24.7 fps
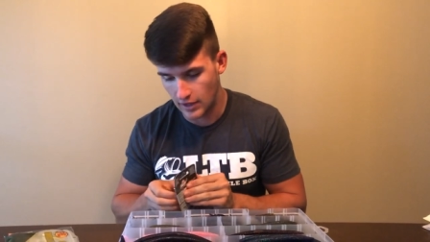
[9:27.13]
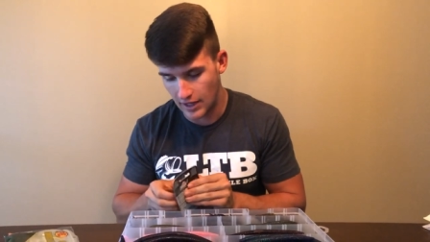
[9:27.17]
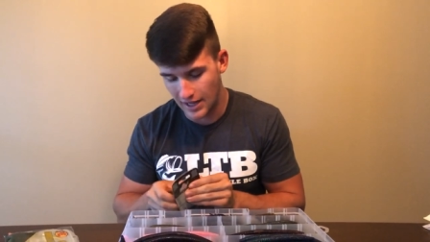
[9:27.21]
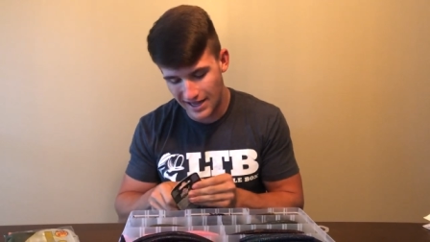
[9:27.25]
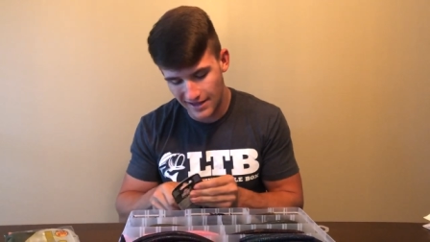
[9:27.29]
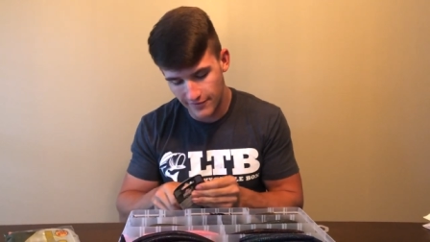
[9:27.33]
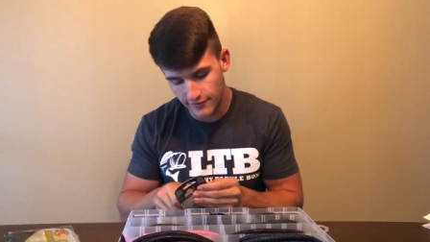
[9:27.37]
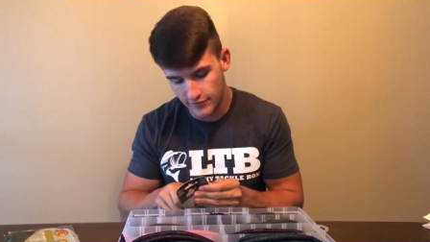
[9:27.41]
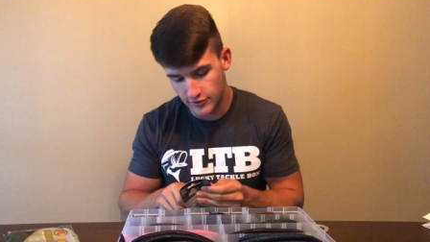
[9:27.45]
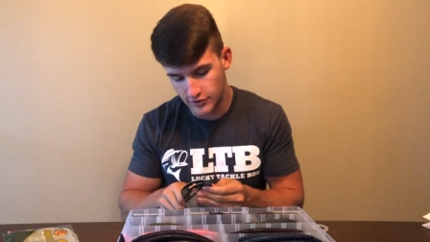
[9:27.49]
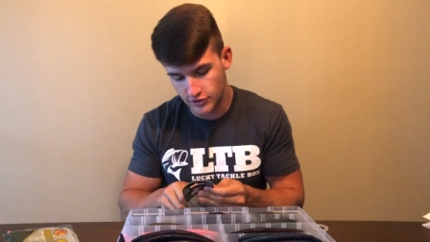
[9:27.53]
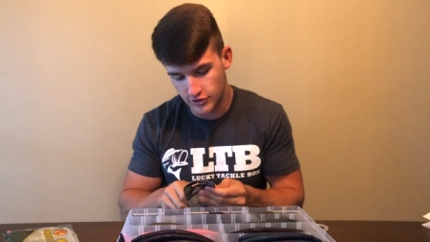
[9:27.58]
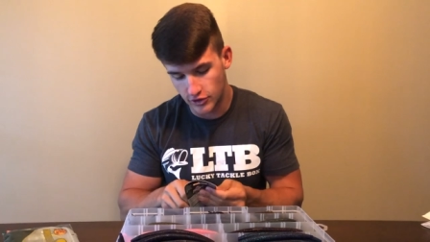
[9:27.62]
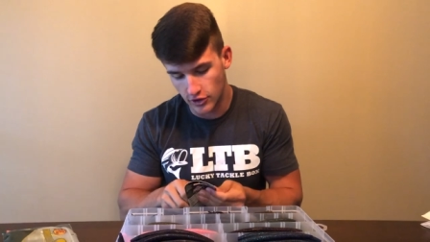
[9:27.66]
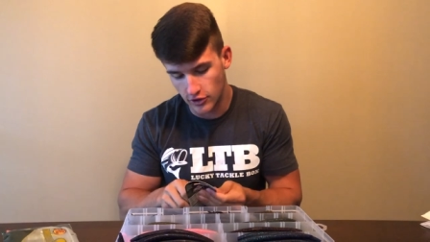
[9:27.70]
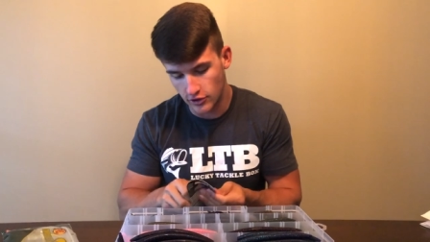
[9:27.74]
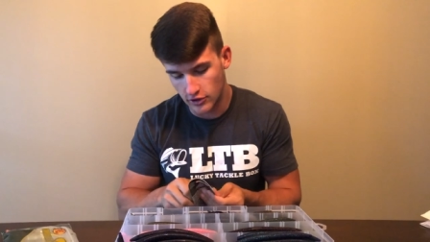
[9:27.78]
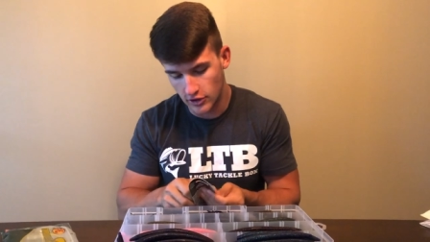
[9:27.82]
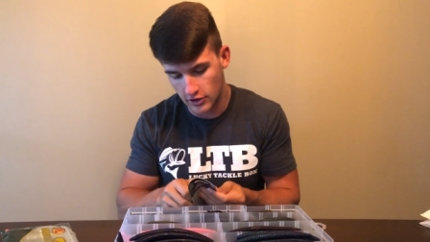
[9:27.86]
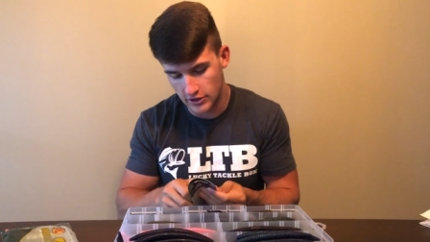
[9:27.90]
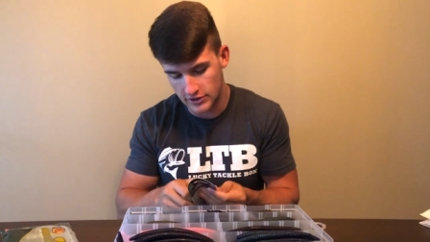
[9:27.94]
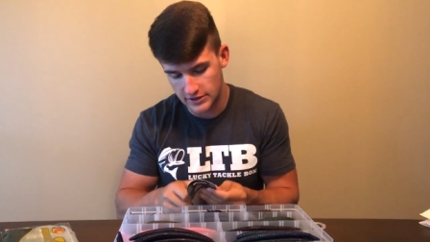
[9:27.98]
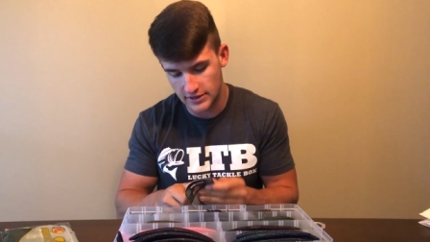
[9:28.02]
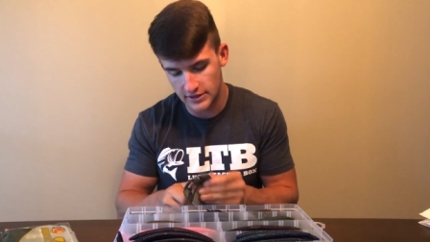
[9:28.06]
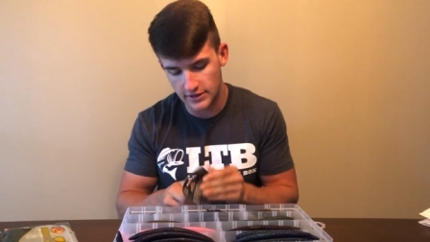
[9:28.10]
I have those
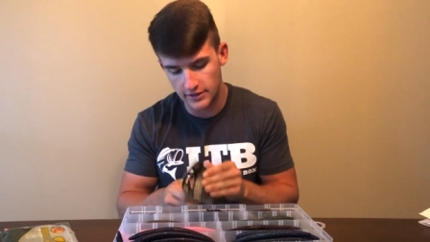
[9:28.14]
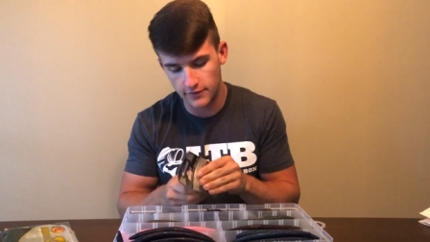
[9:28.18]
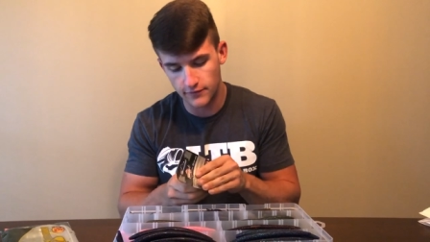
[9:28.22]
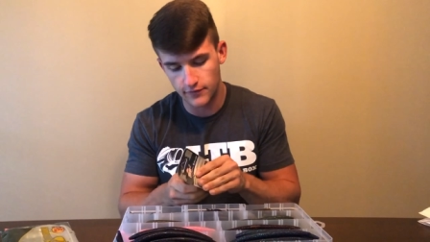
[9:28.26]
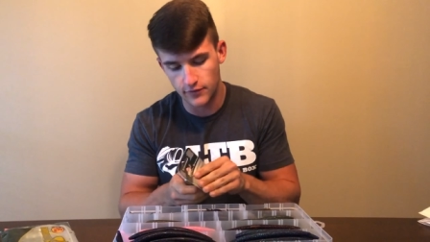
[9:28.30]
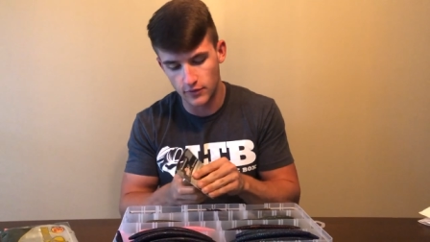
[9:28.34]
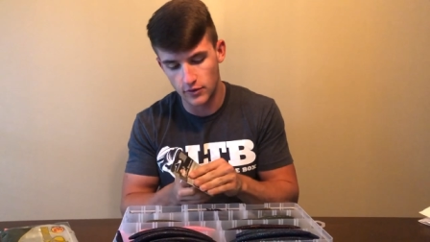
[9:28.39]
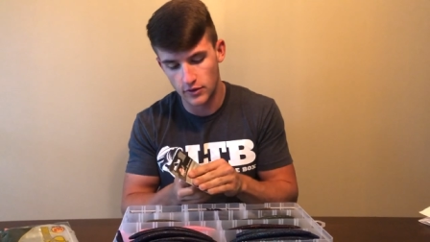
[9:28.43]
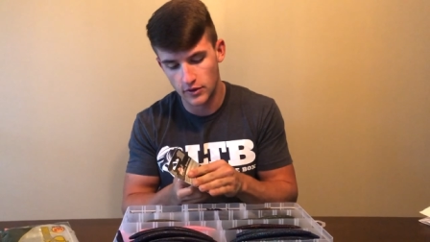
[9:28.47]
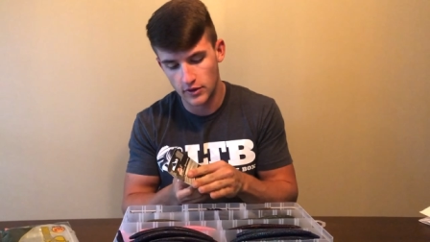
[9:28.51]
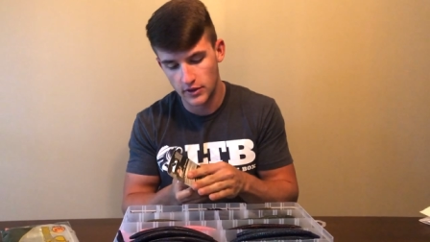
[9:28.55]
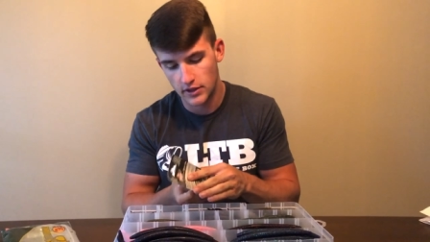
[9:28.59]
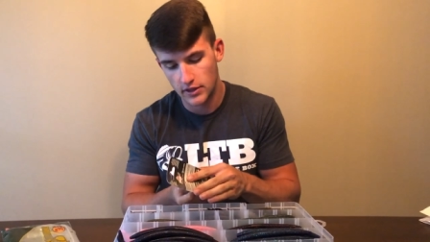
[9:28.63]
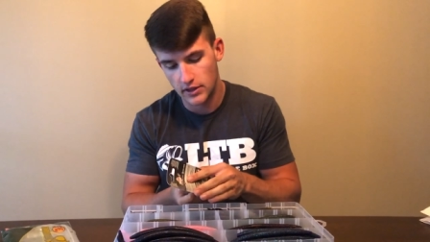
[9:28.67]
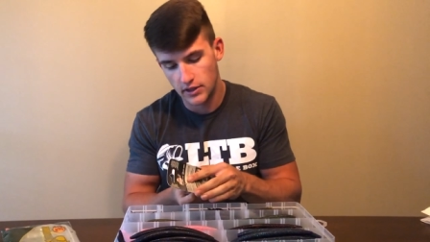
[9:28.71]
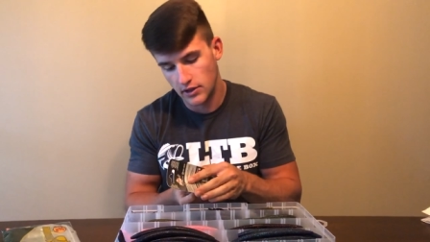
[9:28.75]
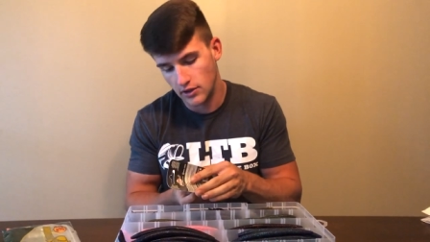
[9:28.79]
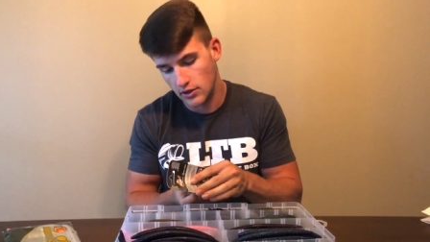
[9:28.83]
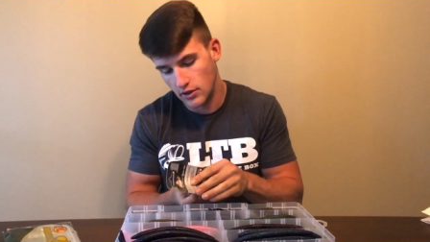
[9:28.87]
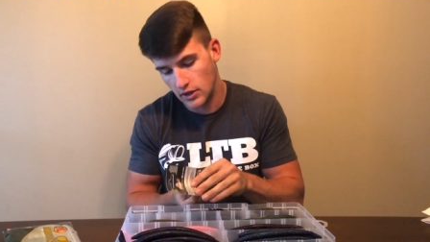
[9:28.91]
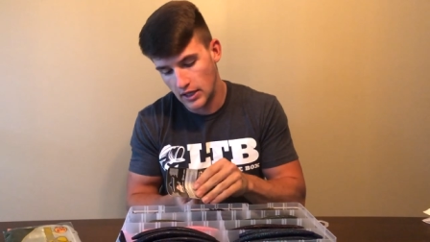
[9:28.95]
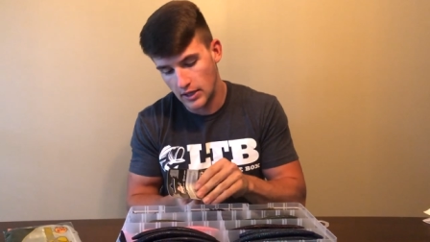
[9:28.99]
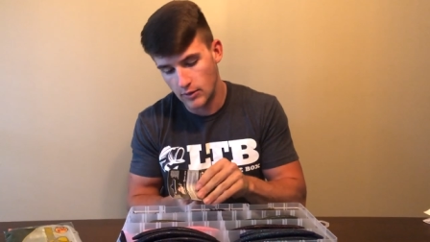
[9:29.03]
Trokars in there for, you know,